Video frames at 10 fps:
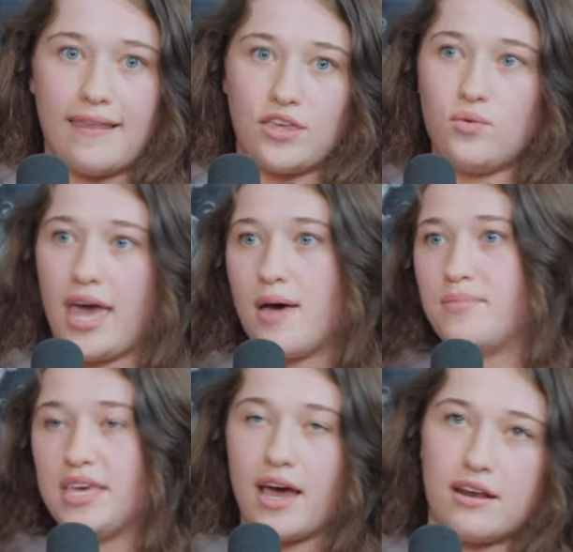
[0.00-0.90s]
Like, you can't
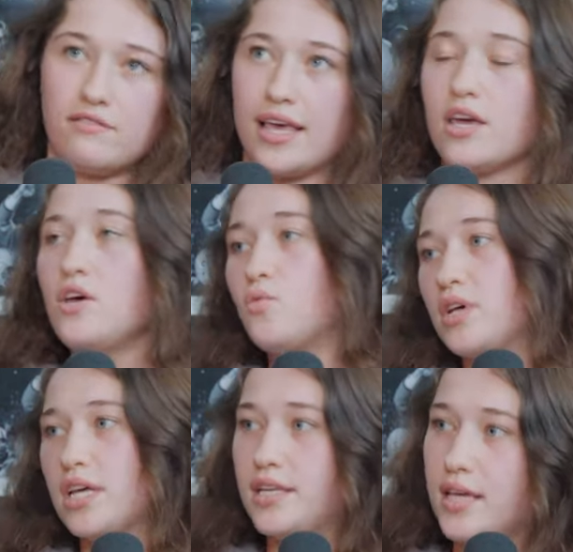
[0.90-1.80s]
be kind of like
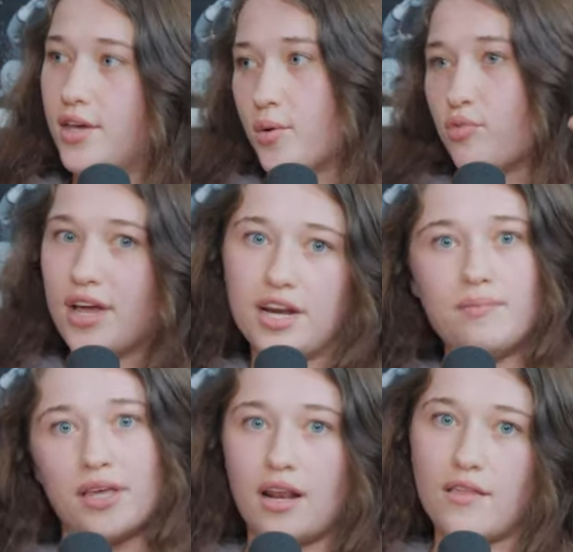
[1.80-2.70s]
willy-nilly, your brain in a
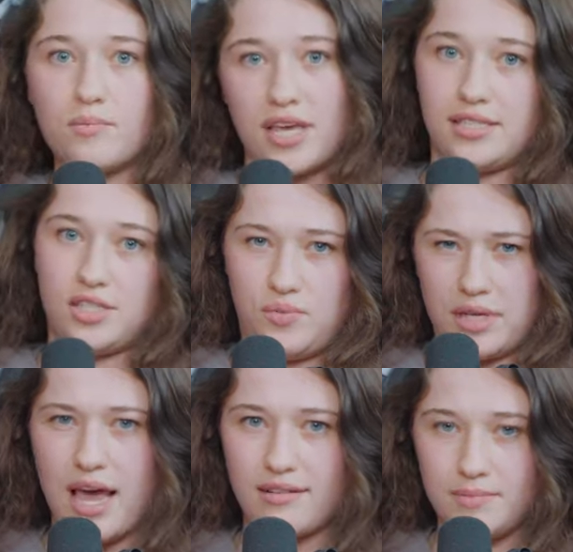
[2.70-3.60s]
million other places. You
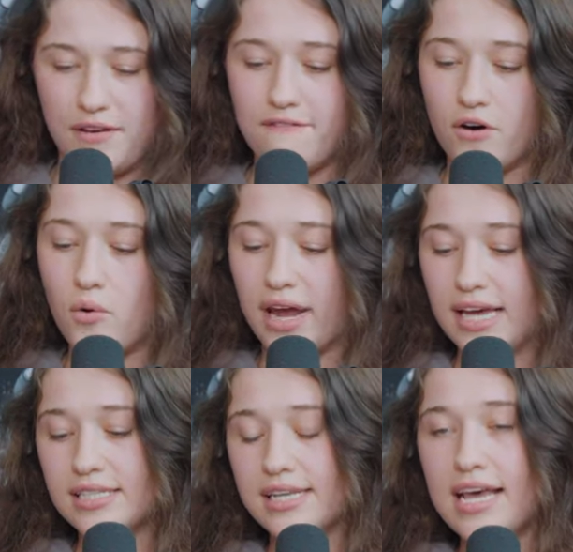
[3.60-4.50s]
really have to be
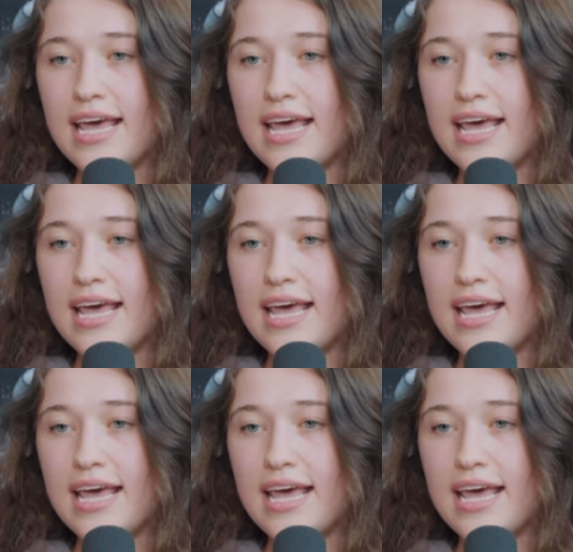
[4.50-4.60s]
focused.